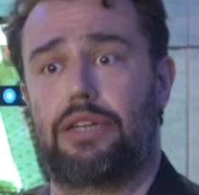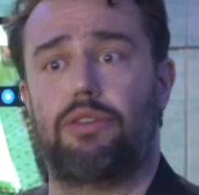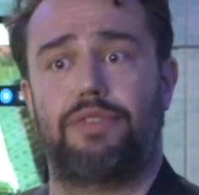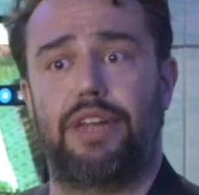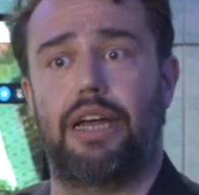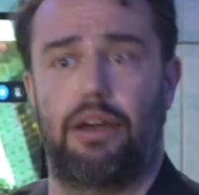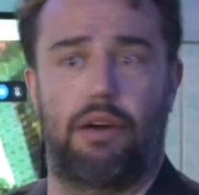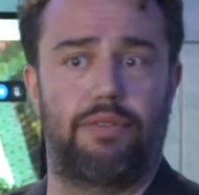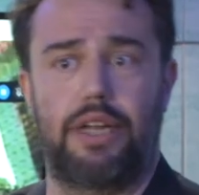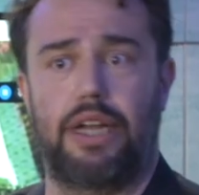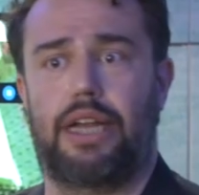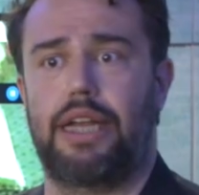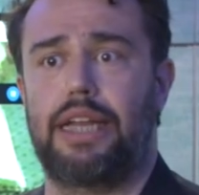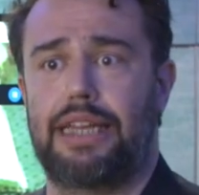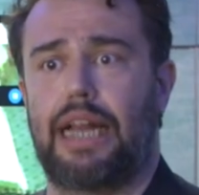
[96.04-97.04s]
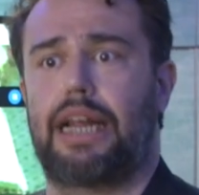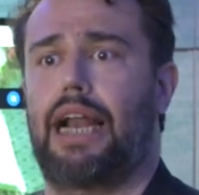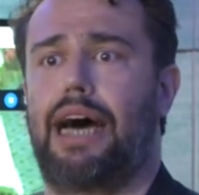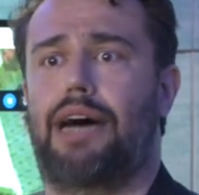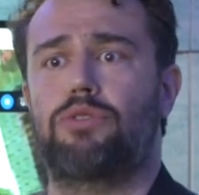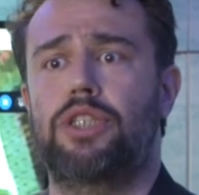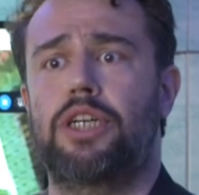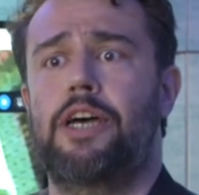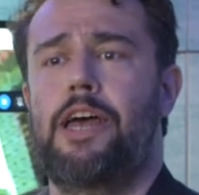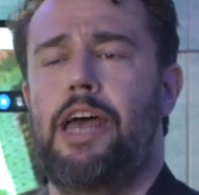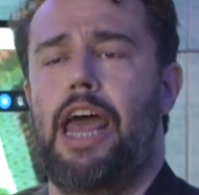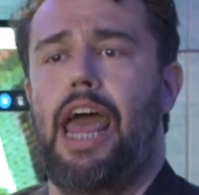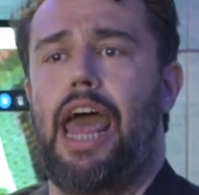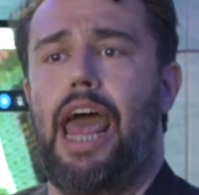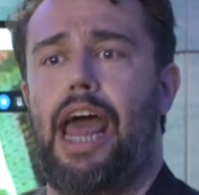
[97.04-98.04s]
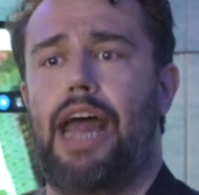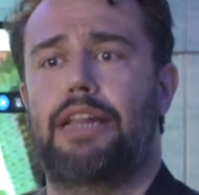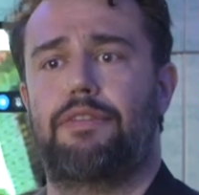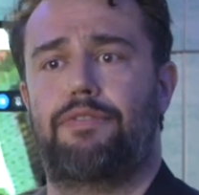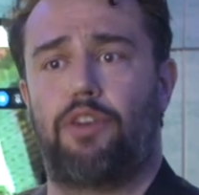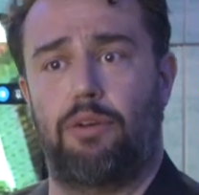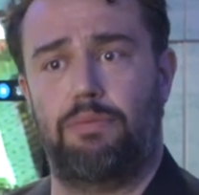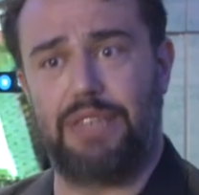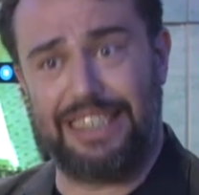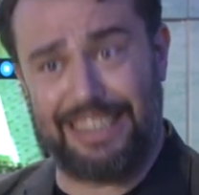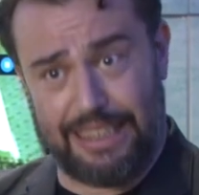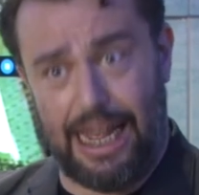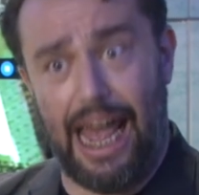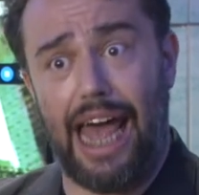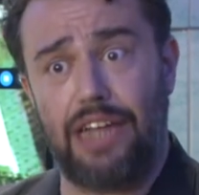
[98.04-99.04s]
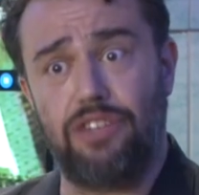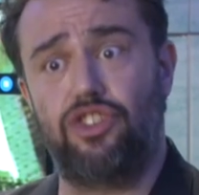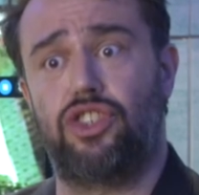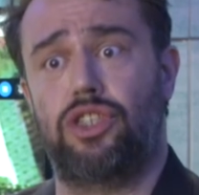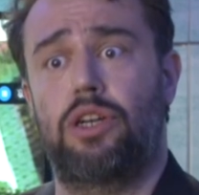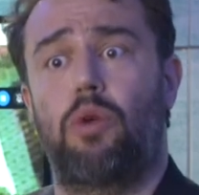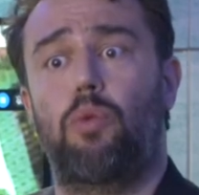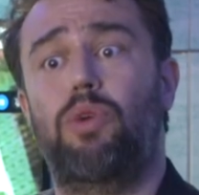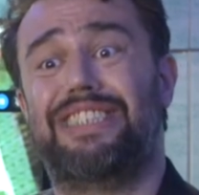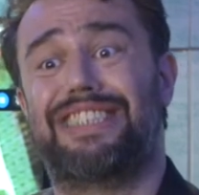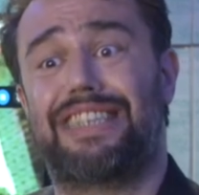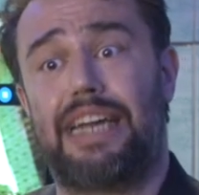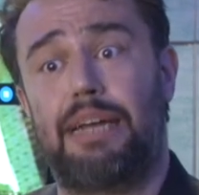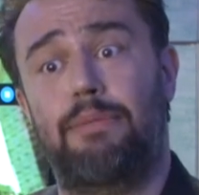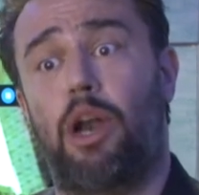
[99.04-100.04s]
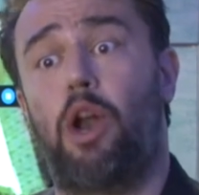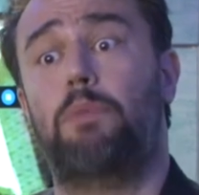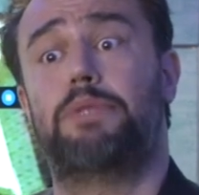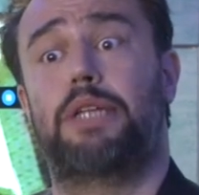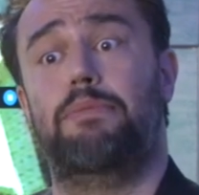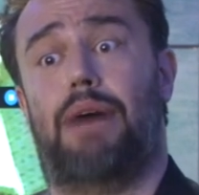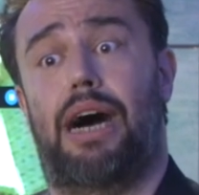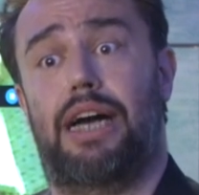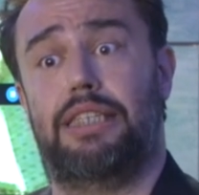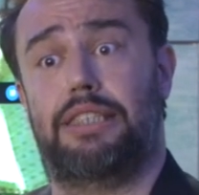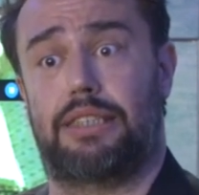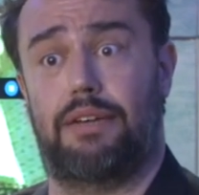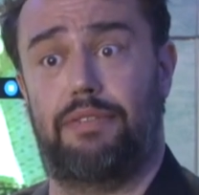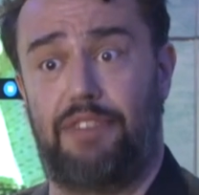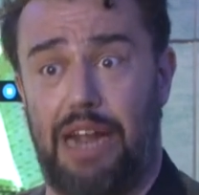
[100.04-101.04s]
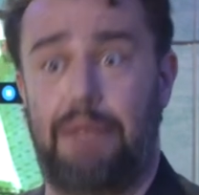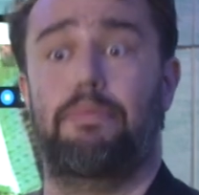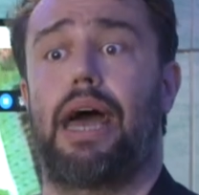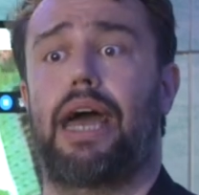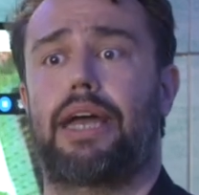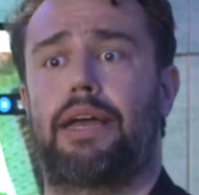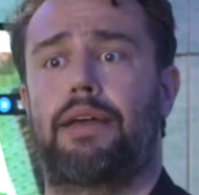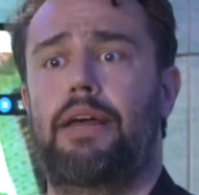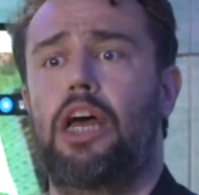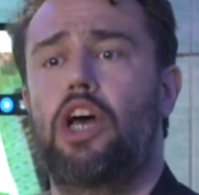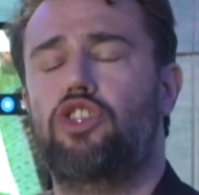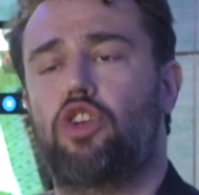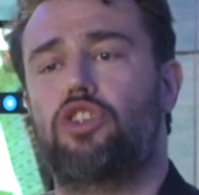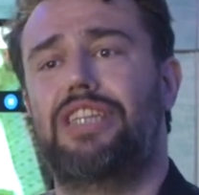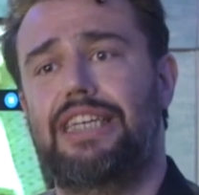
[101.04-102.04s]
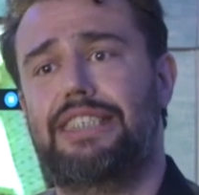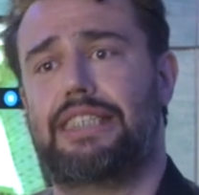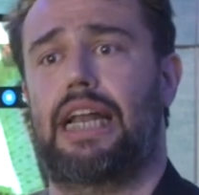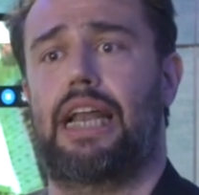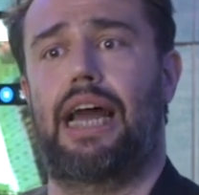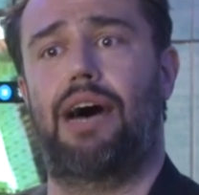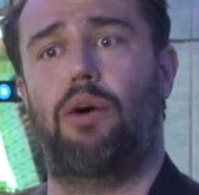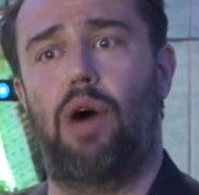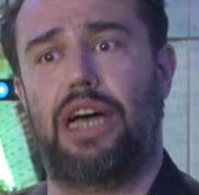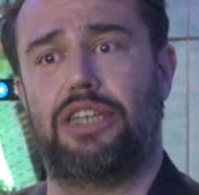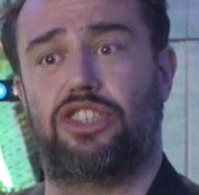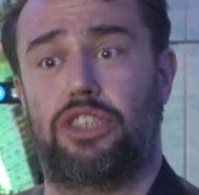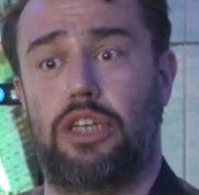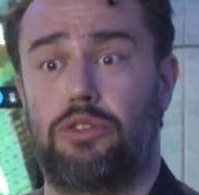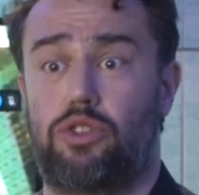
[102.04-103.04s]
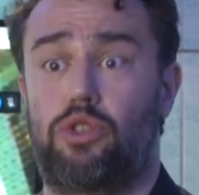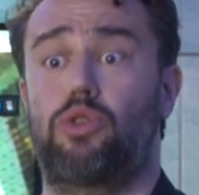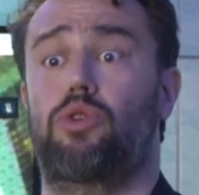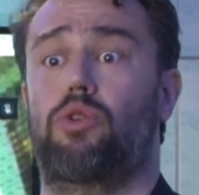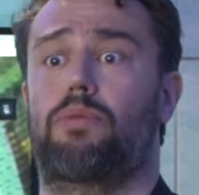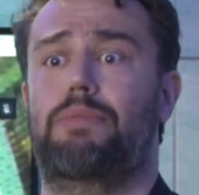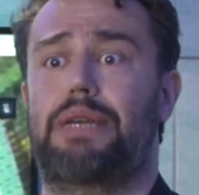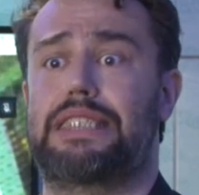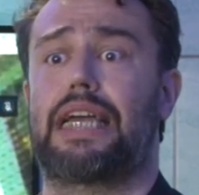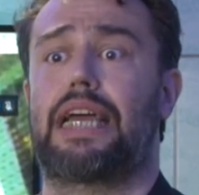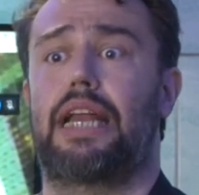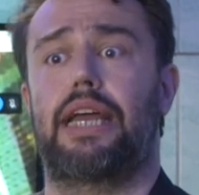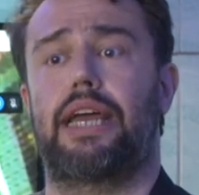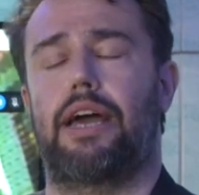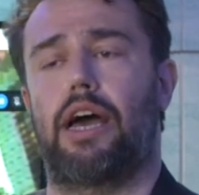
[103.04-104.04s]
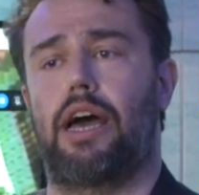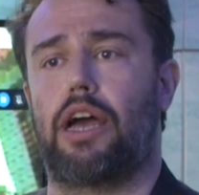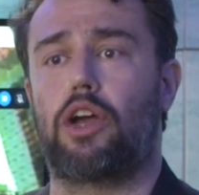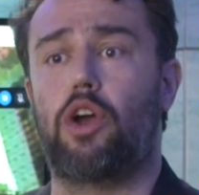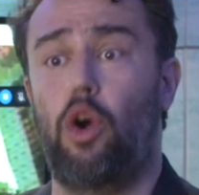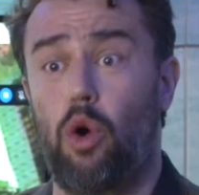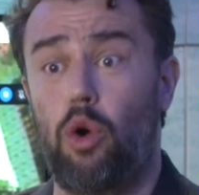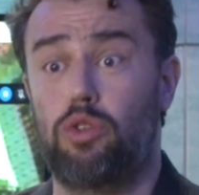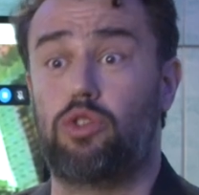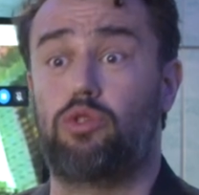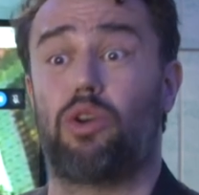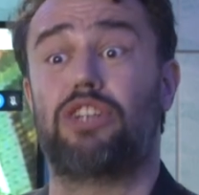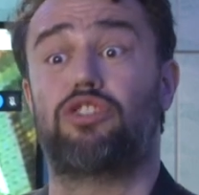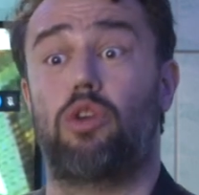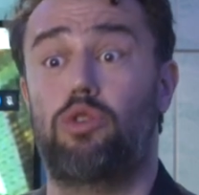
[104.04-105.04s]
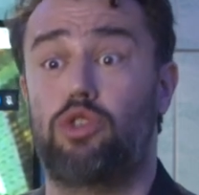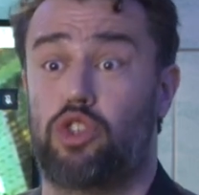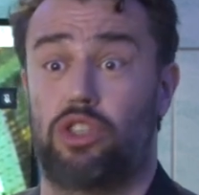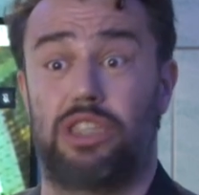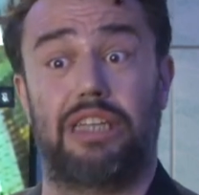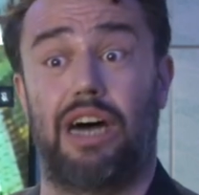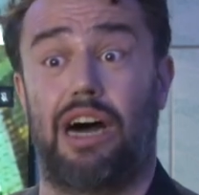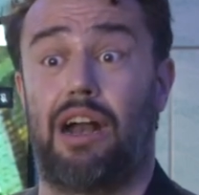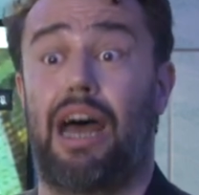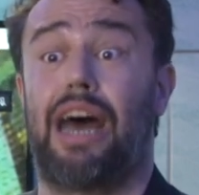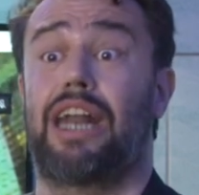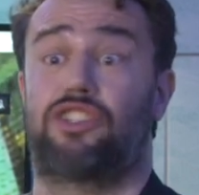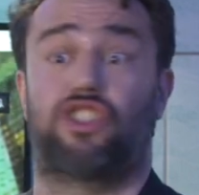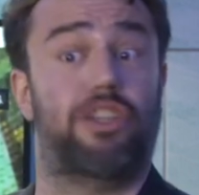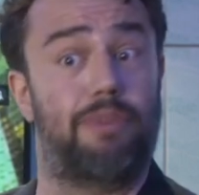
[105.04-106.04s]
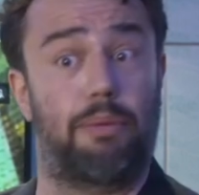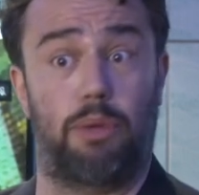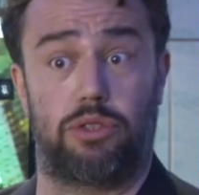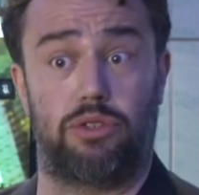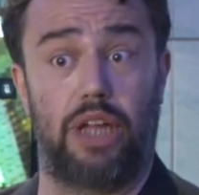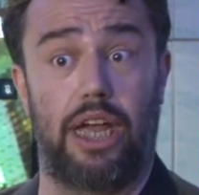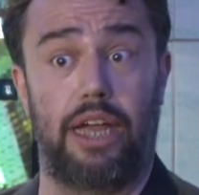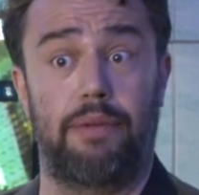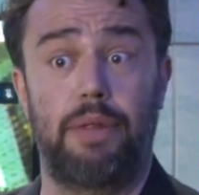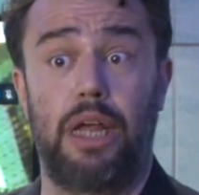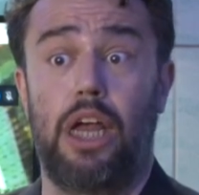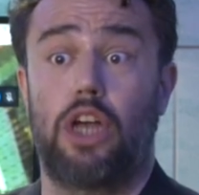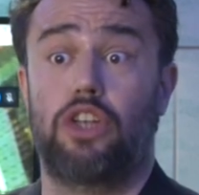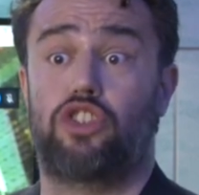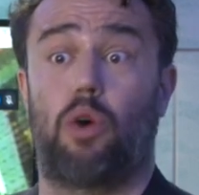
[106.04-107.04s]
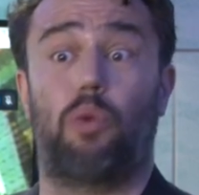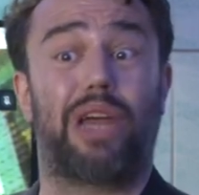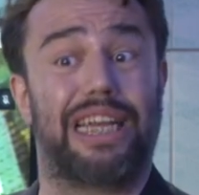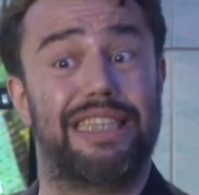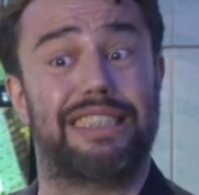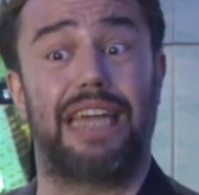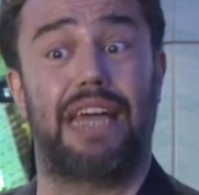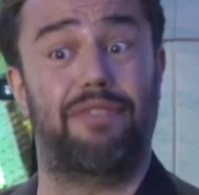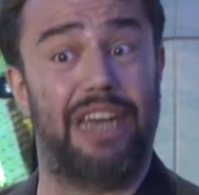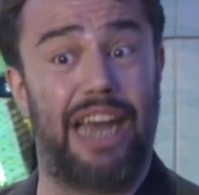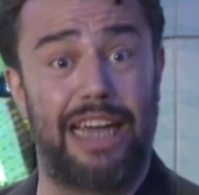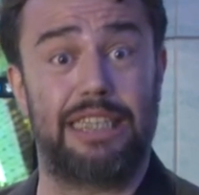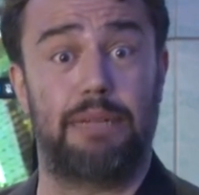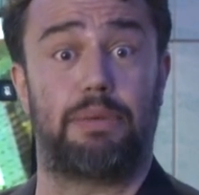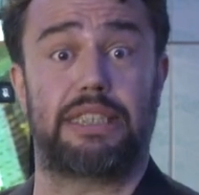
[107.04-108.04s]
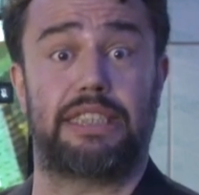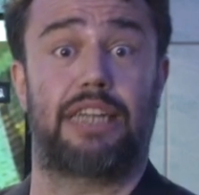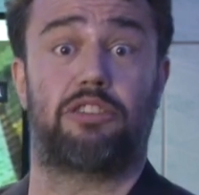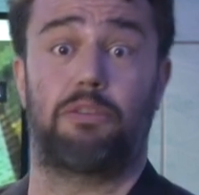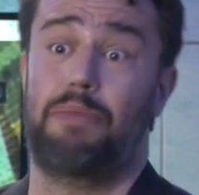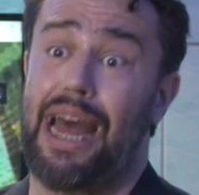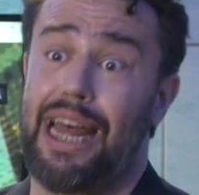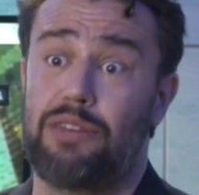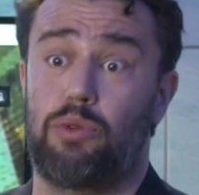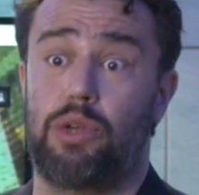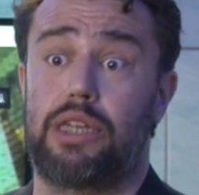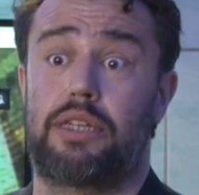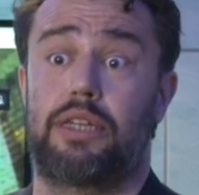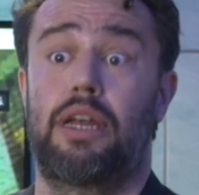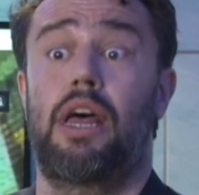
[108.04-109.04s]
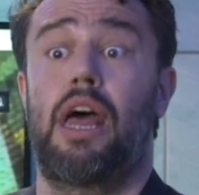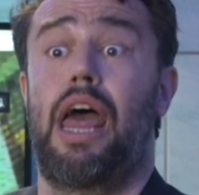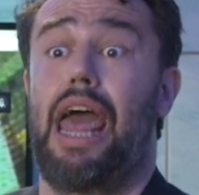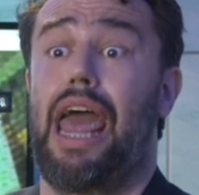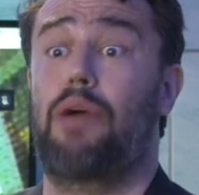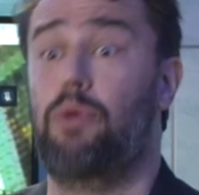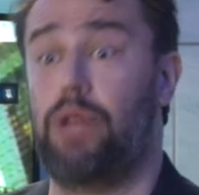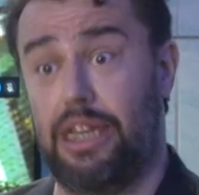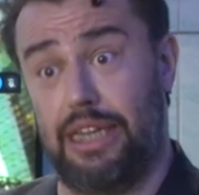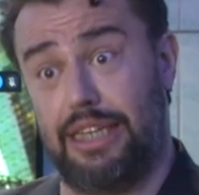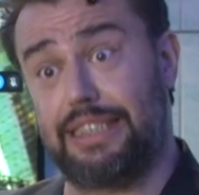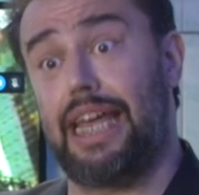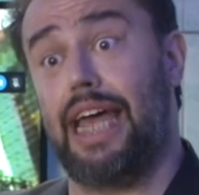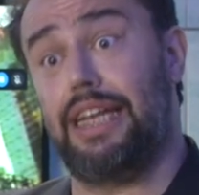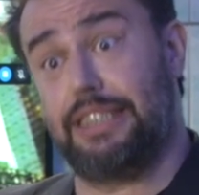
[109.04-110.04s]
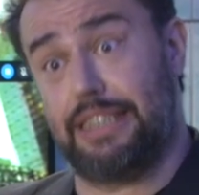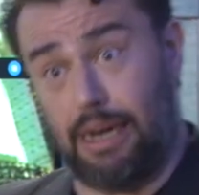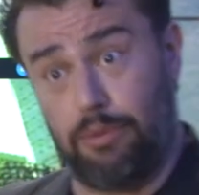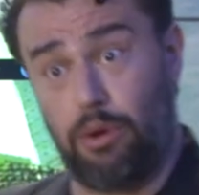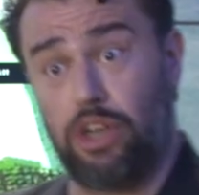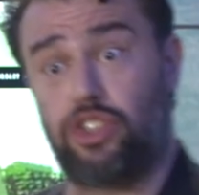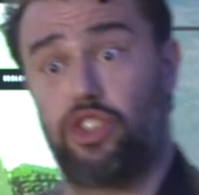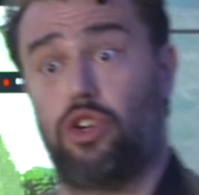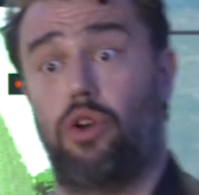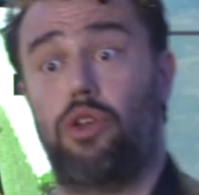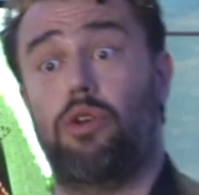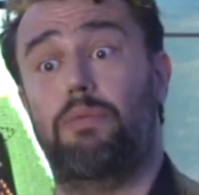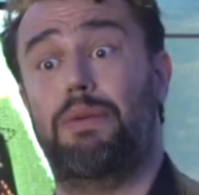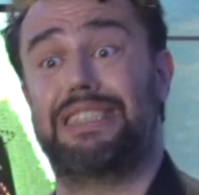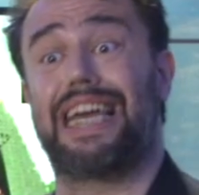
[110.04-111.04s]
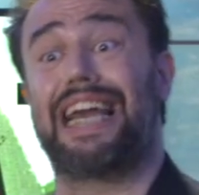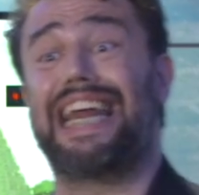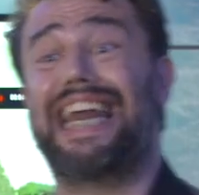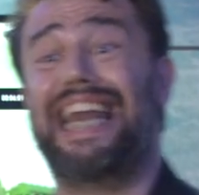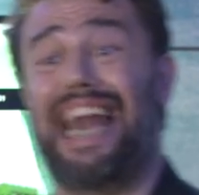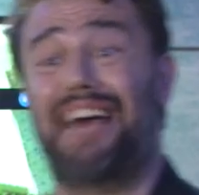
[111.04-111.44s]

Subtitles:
part of the Intel cloud. And from this edge, we stream an optimized frame back. So this allows us to basically go to resolution that are unachievable today. So we can save 90% of bandwidth. And in this case, I'm gonna show you basically